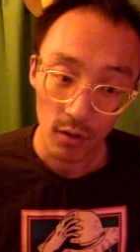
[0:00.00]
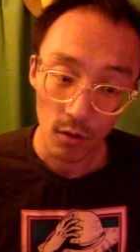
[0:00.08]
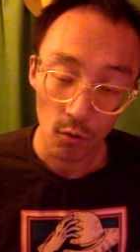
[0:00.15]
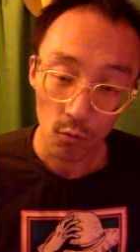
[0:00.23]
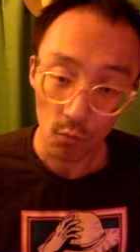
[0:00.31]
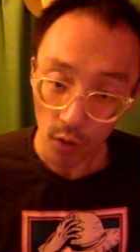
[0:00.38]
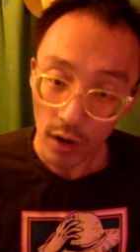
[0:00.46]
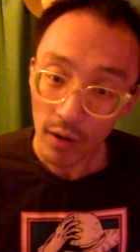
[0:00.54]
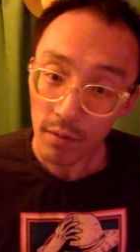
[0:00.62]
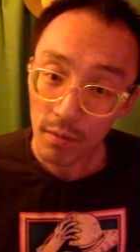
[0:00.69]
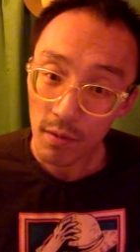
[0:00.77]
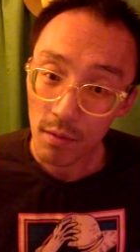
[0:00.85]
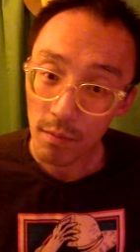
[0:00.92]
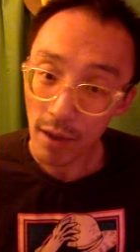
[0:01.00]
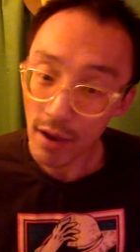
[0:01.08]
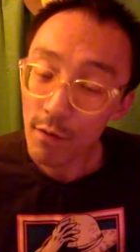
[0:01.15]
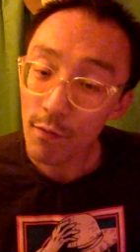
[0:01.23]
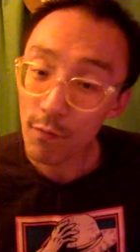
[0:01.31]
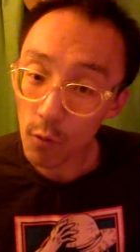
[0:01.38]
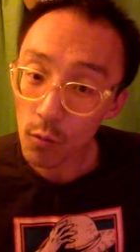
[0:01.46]
run by a
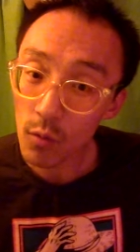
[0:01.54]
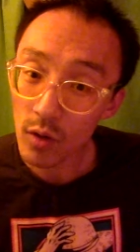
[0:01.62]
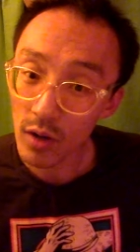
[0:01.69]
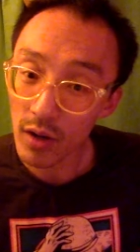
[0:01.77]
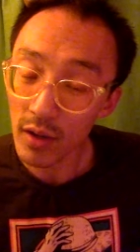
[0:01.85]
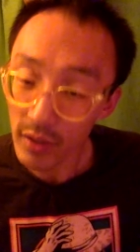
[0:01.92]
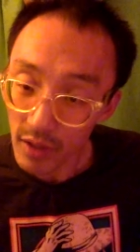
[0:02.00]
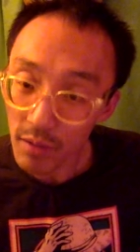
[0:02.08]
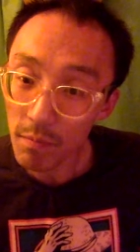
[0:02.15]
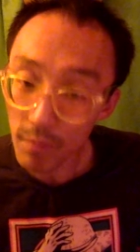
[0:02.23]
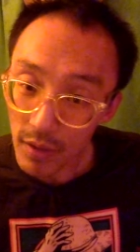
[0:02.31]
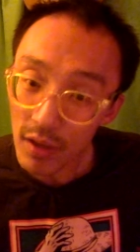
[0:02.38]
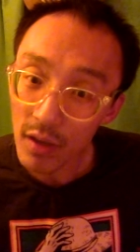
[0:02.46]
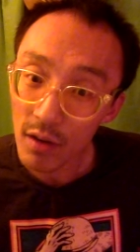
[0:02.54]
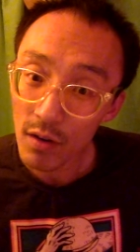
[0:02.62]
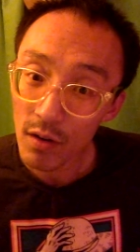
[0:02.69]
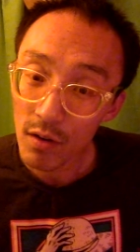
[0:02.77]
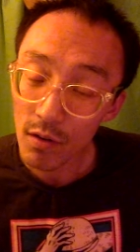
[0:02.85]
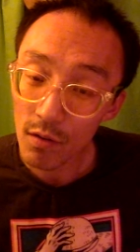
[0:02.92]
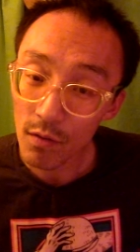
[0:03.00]
former Olympic
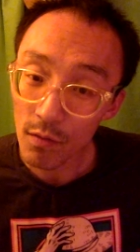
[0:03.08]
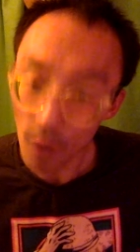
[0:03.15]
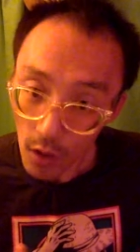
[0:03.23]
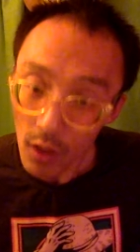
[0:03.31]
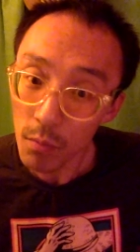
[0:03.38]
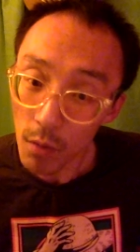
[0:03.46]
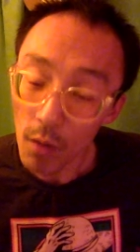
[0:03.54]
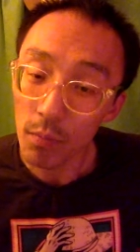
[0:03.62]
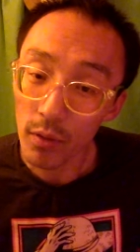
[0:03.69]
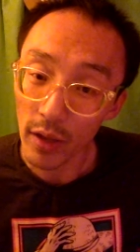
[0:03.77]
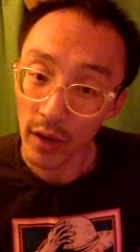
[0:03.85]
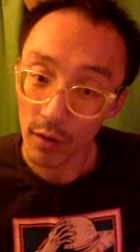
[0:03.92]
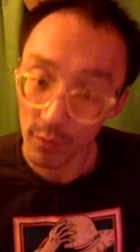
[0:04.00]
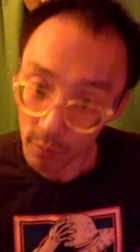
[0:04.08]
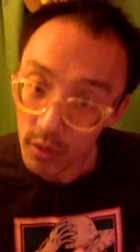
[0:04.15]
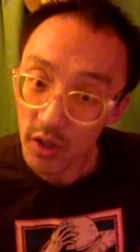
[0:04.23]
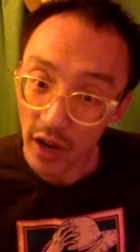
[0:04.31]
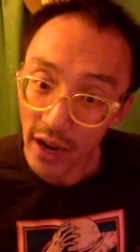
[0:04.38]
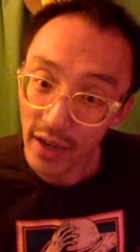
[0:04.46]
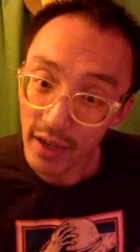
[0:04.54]
volleyball player from
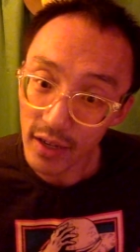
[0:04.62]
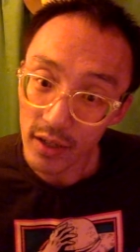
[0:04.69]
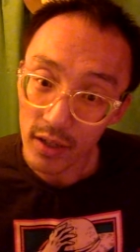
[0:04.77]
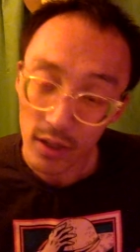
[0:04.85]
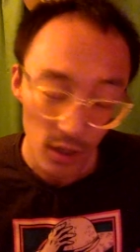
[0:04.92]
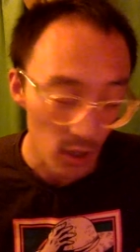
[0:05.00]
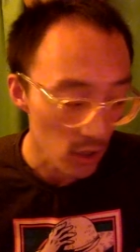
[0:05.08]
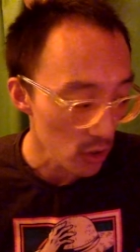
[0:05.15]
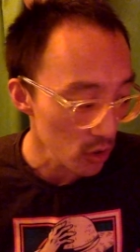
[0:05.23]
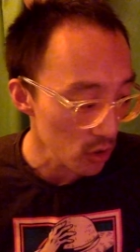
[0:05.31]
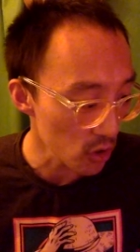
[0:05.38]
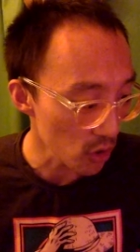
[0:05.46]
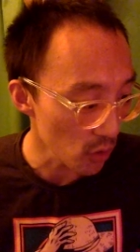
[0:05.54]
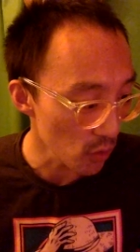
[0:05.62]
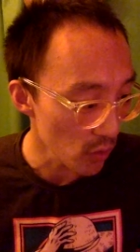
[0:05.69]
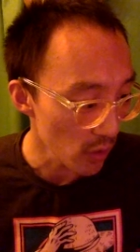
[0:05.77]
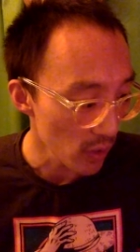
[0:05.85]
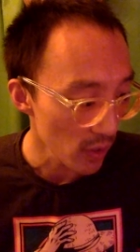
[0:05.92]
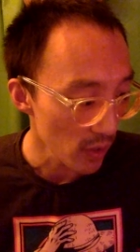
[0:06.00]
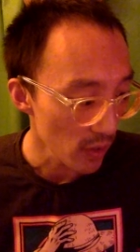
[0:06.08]
China. So,
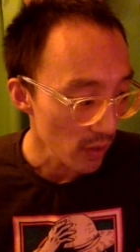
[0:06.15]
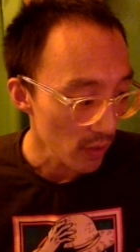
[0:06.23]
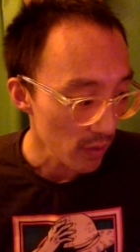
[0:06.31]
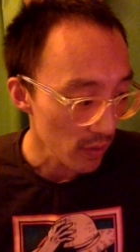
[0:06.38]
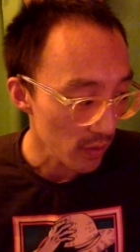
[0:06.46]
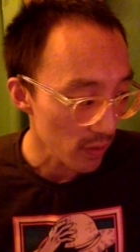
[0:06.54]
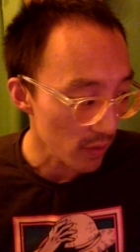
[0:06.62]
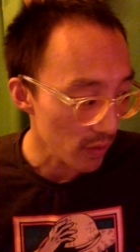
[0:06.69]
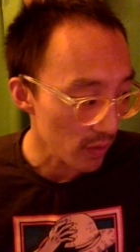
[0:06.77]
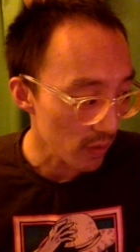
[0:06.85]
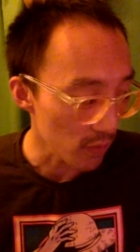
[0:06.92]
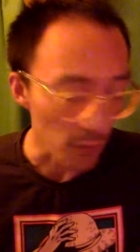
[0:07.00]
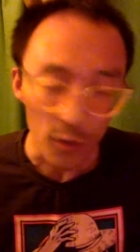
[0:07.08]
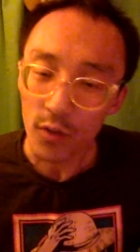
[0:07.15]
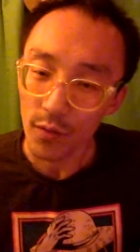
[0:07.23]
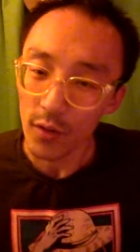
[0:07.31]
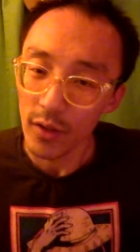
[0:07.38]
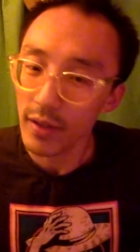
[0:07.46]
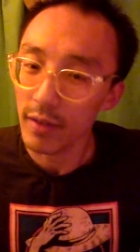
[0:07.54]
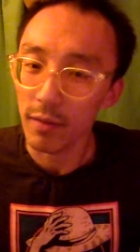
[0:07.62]
first of
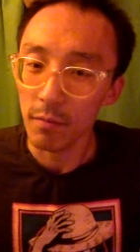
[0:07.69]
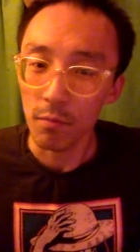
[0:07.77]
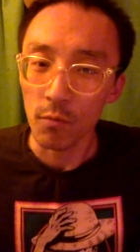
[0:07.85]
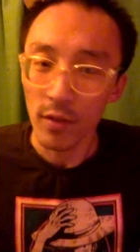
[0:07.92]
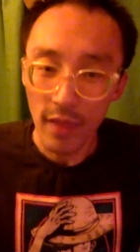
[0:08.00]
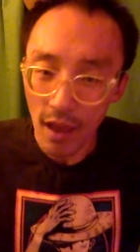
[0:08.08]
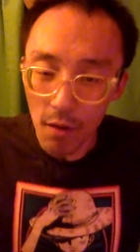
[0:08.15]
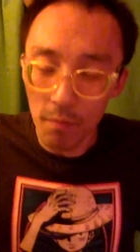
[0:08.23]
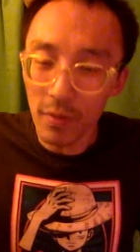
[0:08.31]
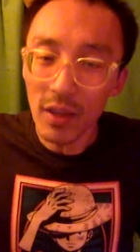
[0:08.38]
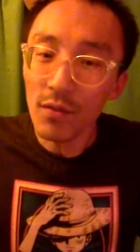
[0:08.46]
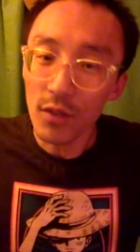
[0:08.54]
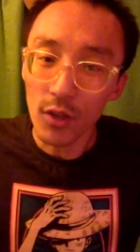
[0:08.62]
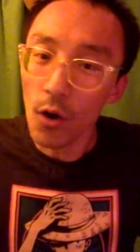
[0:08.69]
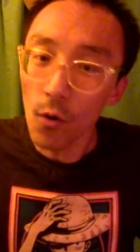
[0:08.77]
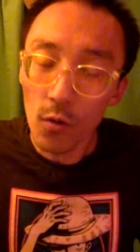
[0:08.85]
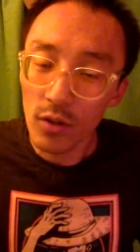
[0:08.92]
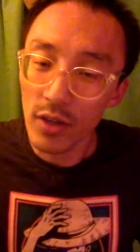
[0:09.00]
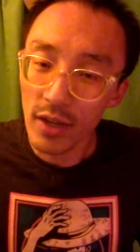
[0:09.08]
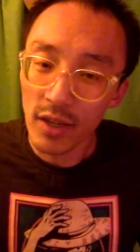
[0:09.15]
all, without me even
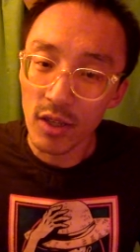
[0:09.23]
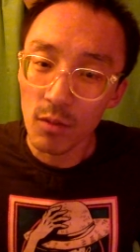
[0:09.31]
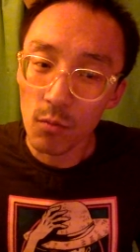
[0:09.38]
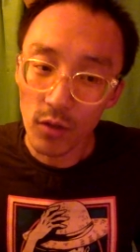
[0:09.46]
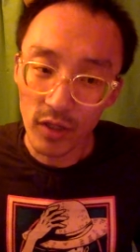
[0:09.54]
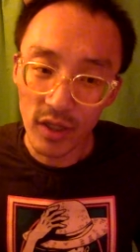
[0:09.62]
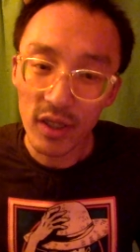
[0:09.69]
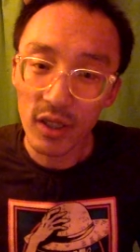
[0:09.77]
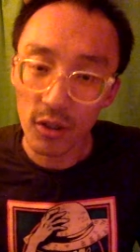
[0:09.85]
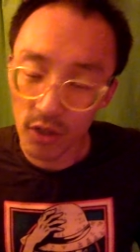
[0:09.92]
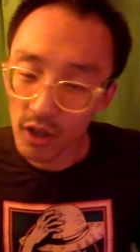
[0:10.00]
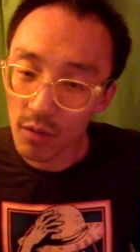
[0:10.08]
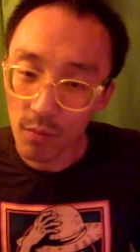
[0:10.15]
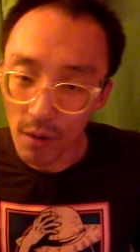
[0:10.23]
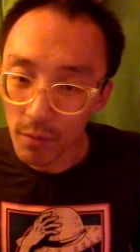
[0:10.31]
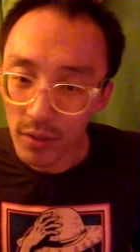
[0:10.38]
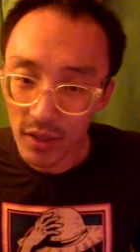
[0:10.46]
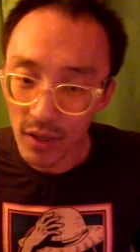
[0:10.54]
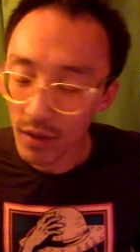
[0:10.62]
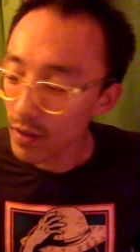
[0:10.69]
going into more details, you could probably
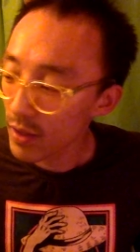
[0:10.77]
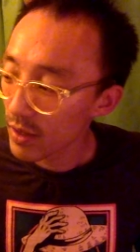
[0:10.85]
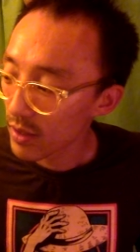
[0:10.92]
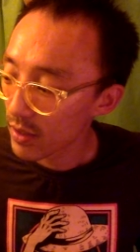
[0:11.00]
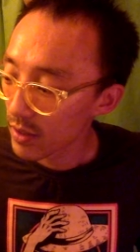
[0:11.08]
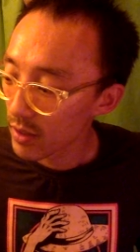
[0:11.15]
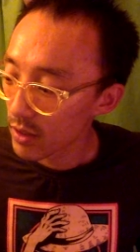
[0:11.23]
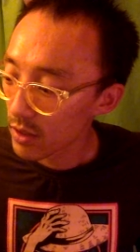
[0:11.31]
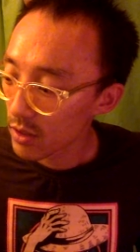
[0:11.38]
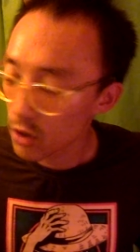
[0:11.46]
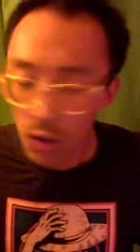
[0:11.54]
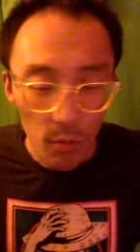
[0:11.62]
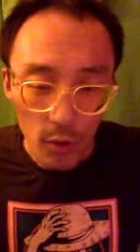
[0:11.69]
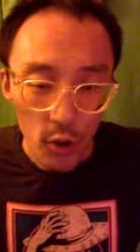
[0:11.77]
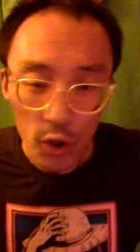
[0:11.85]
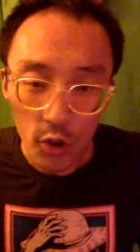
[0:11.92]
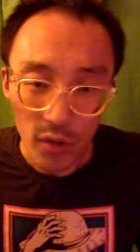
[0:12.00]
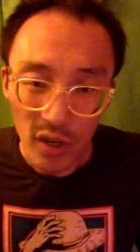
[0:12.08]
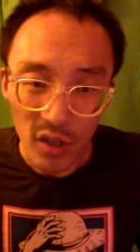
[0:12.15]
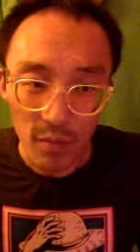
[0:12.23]
tell it's too much
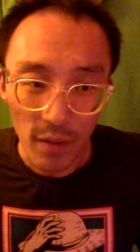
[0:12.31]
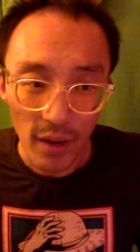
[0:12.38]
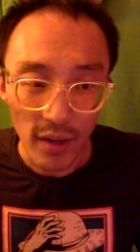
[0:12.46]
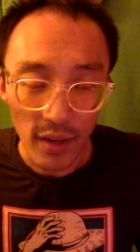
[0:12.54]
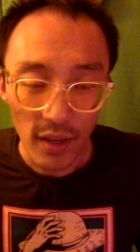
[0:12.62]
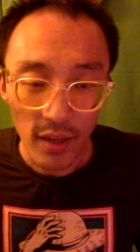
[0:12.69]
stress, man.